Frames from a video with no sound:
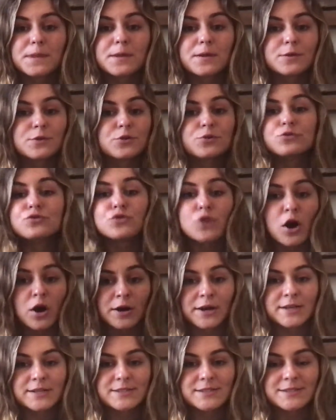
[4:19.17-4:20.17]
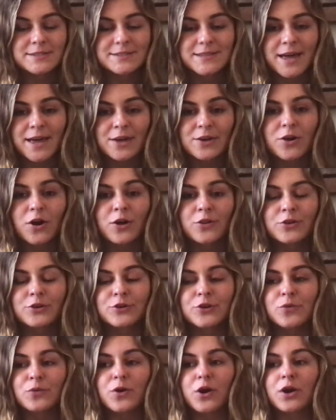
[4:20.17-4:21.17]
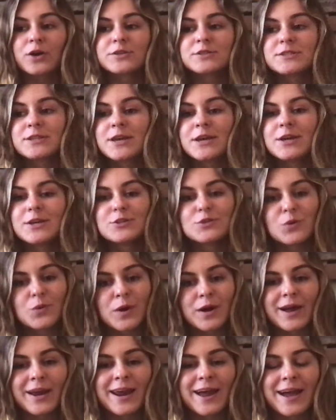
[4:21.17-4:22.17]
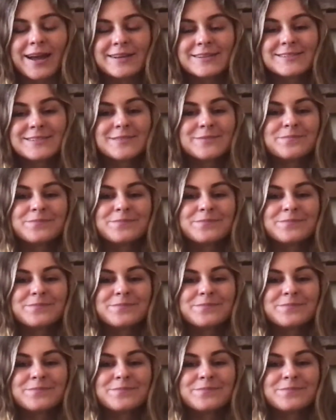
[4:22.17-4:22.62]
do drawings instead on their note cards to organize.